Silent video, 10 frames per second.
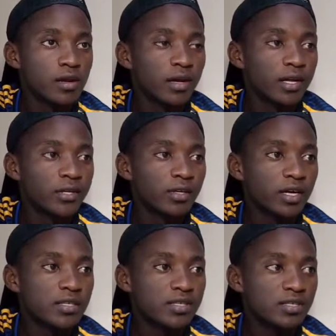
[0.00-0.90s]
and you
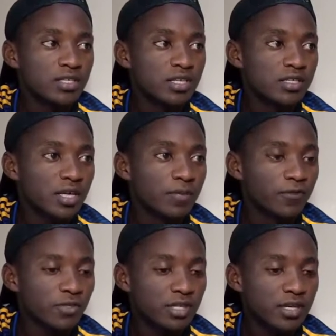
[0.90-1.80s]
can change some
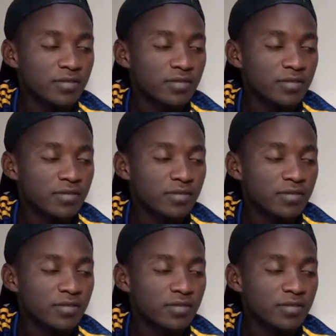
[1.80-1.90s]
features.